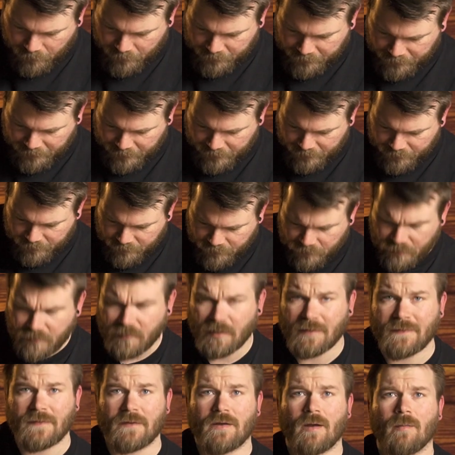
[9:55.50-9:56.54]
Again,
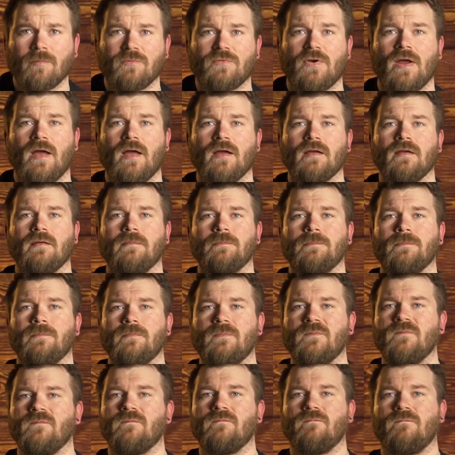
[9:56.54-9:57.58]
like the gum trag,
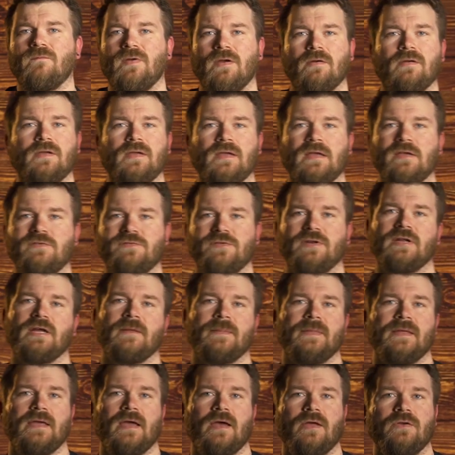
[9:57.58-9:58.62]
very easy to get
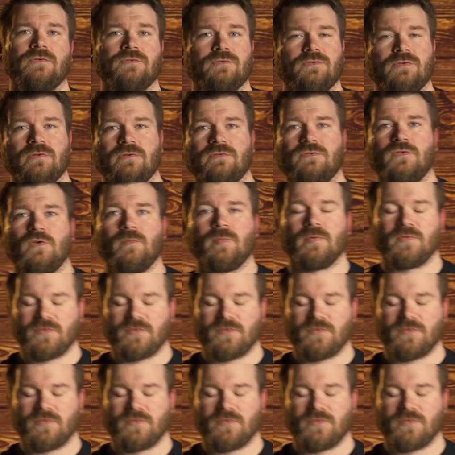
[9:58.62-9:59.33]
the edge, super